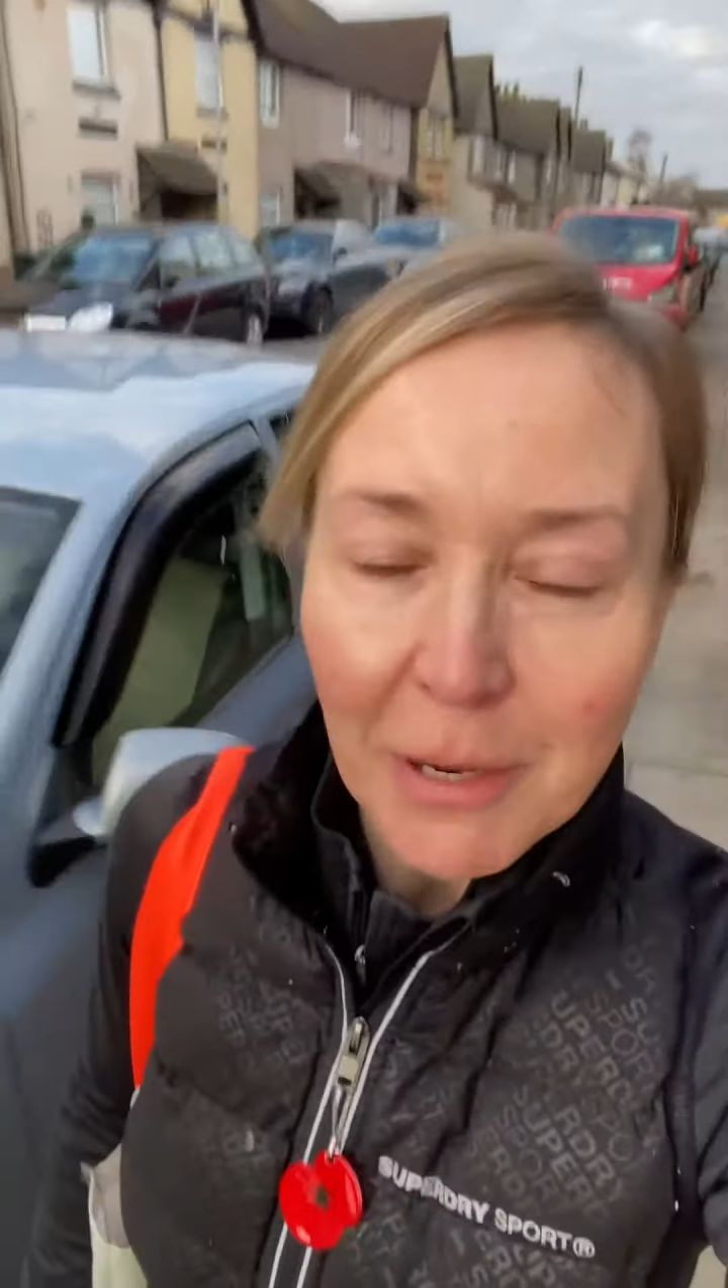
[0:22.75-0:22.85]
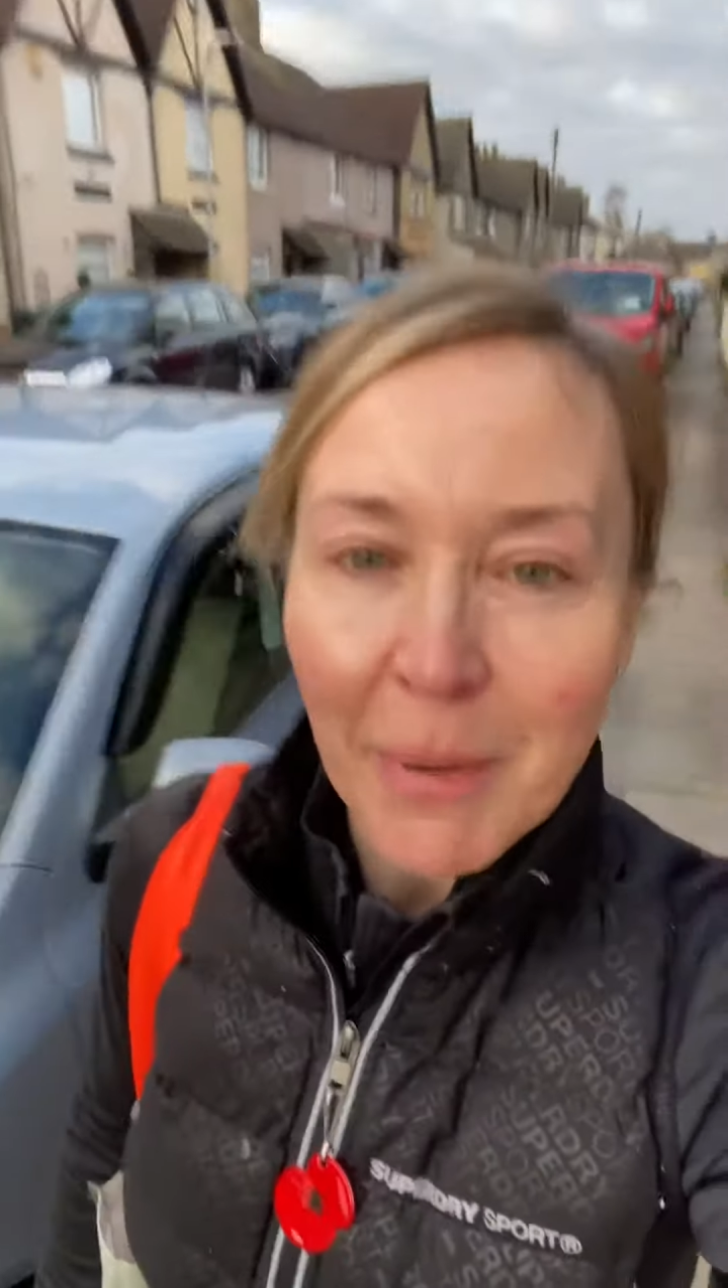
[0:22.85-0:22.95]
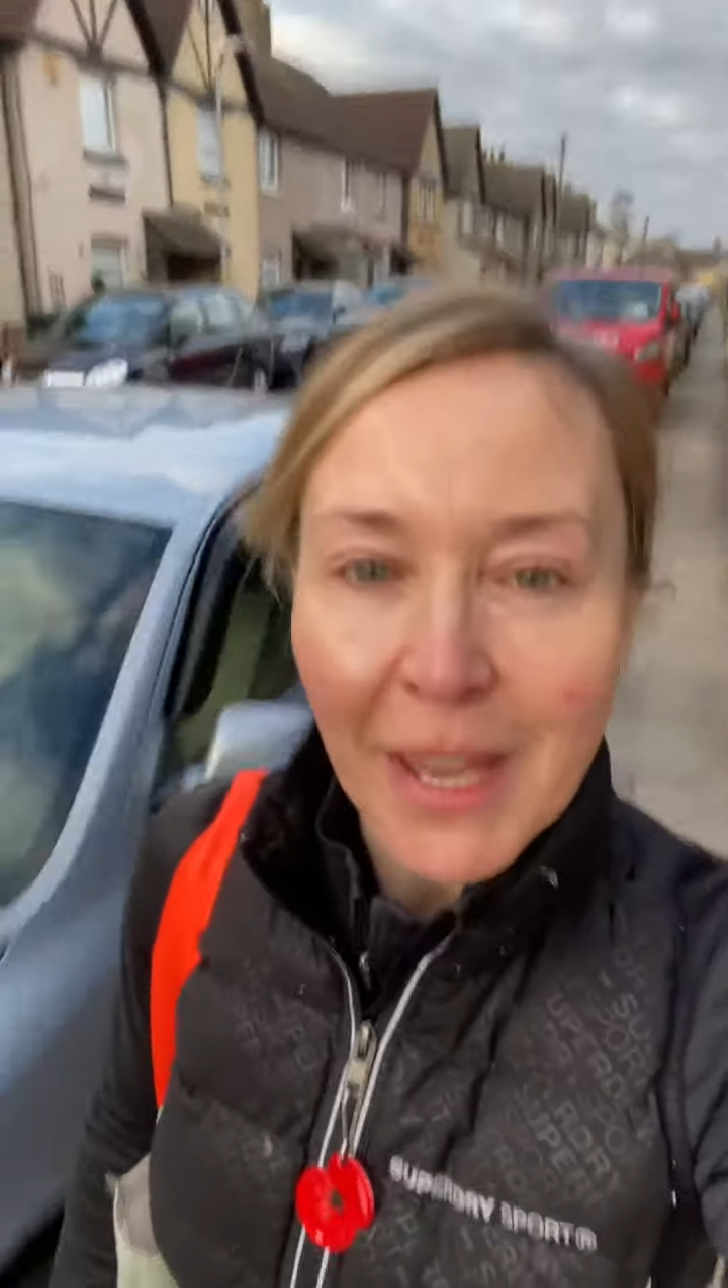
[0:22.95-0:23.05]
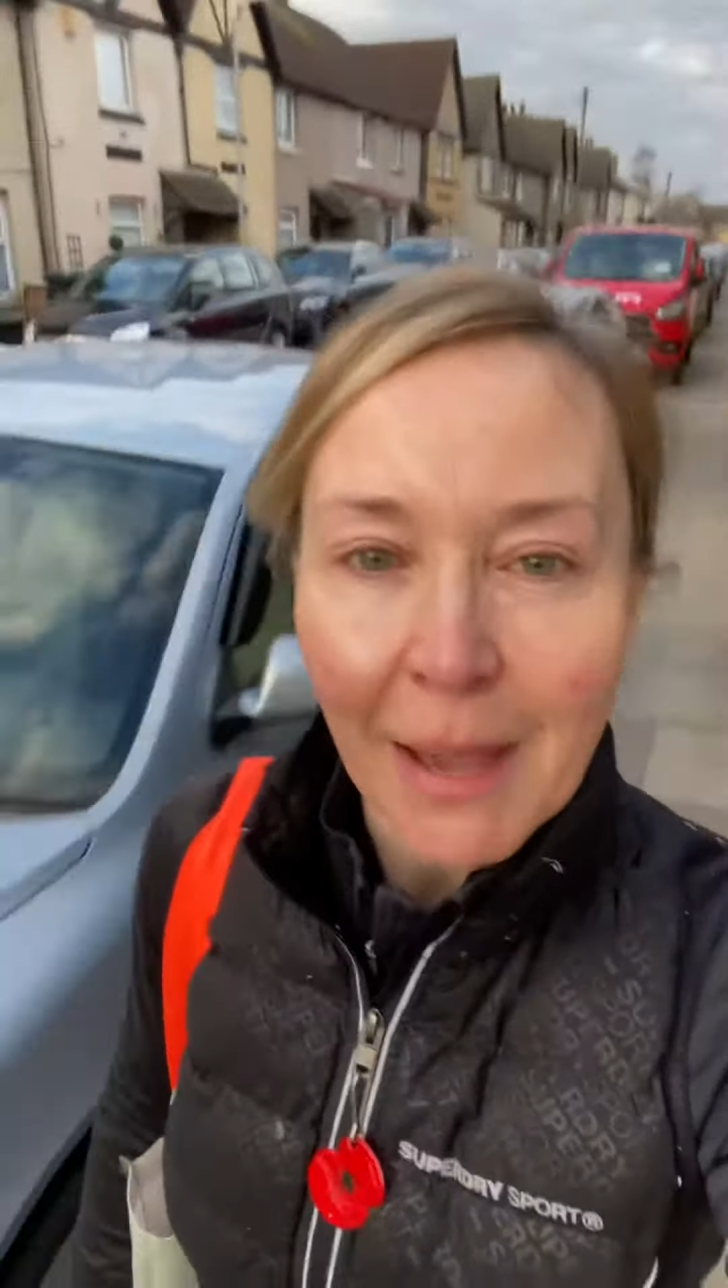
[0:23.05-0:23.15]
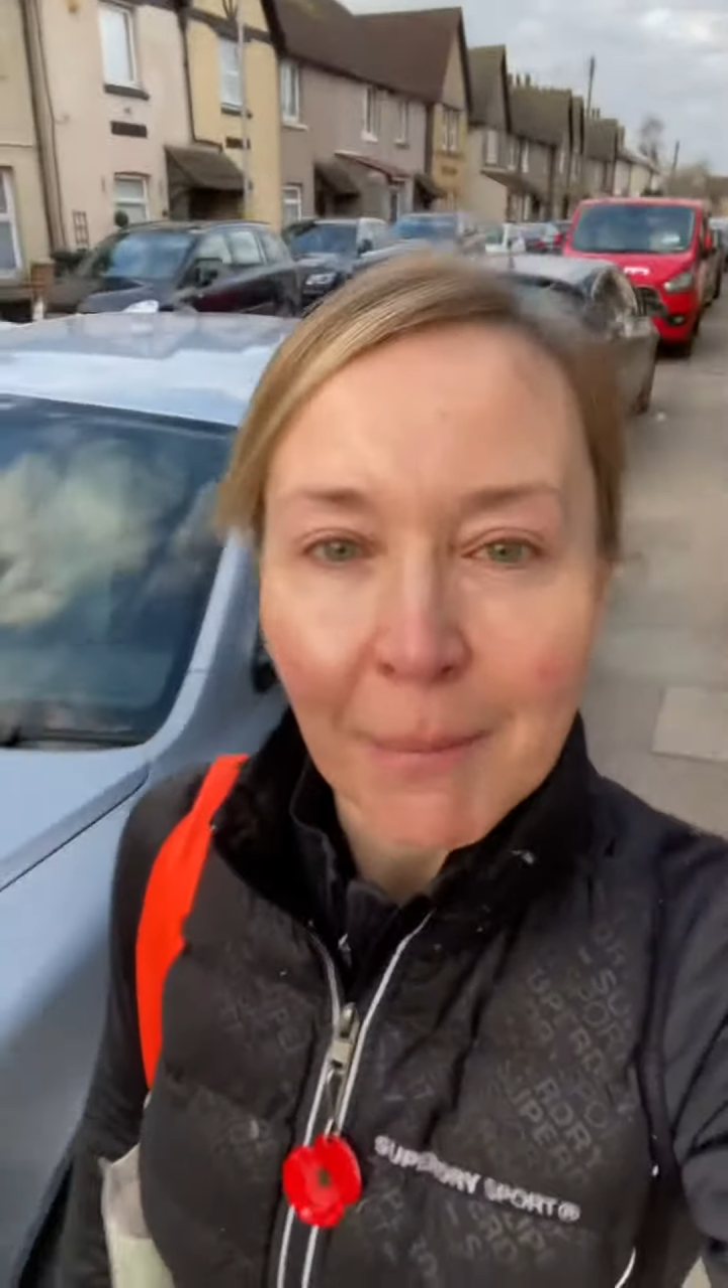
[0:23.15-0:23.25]

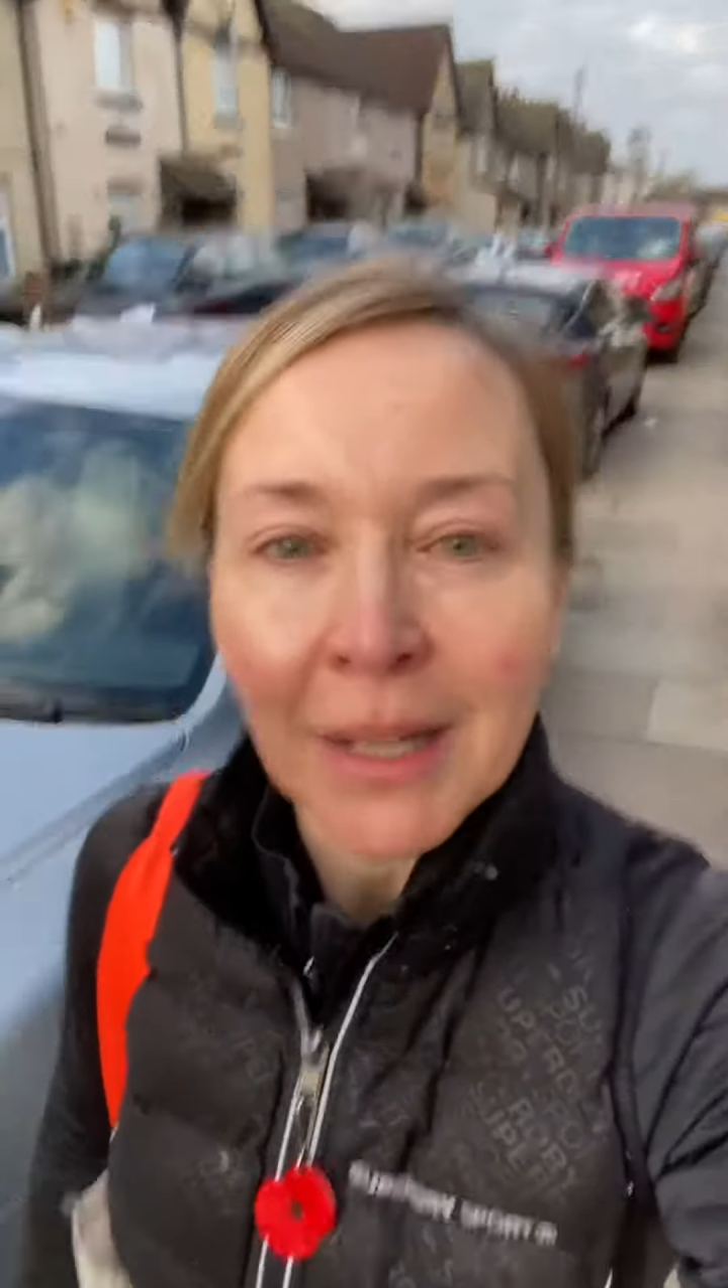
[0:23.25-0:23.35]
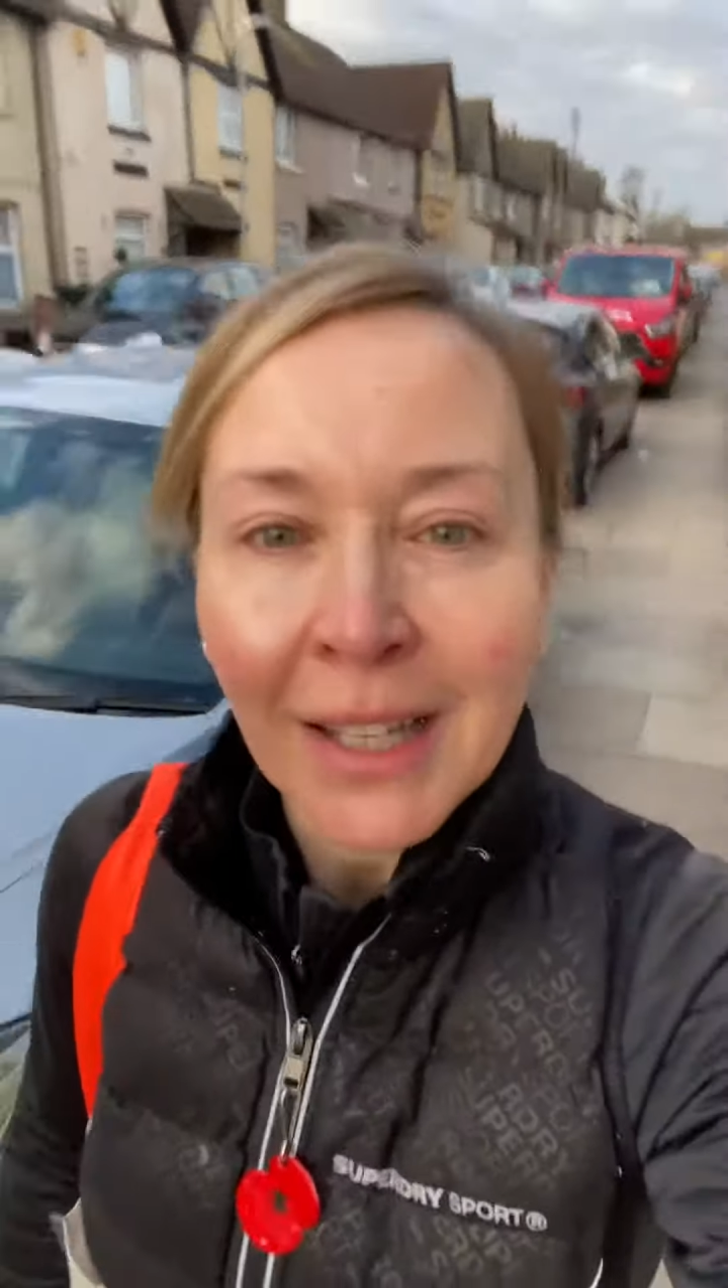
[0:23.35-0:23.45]
p.m.